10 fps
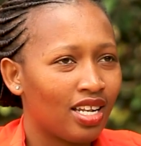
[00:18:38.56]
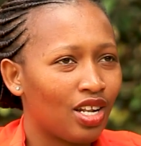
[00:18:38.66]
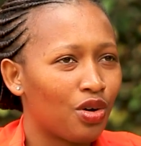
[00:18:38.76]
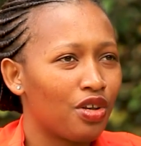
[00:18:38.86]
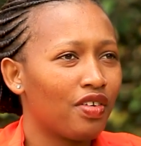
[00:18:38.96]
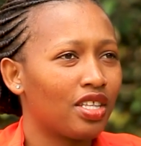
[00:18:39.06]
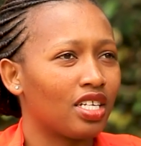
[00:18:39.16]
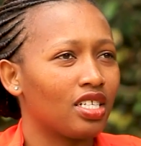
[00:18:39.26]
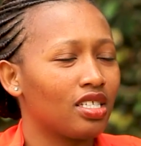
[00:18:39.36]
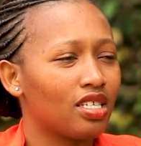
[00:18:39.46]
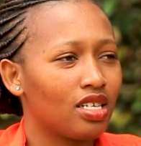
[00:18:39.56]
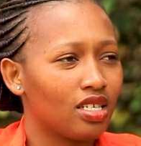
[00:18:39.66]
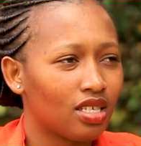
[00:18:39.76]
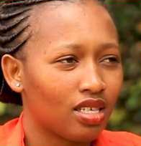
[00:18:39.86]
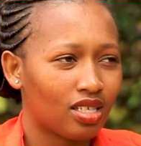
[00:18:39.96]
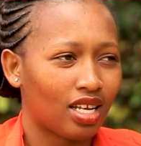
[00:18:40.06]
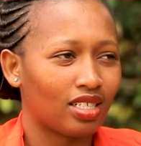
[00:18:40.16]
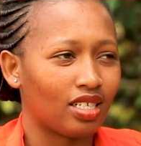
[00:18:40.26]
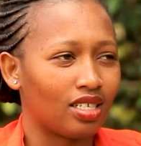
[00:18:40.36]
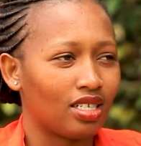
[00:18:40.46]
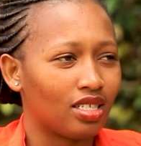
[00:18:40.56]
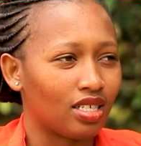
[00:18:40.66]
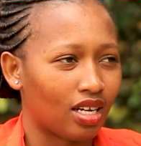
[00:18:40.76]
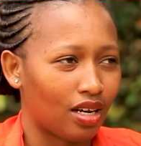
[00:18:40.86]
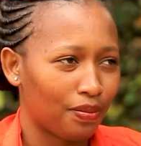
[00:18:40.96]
Now even the disease started eating her.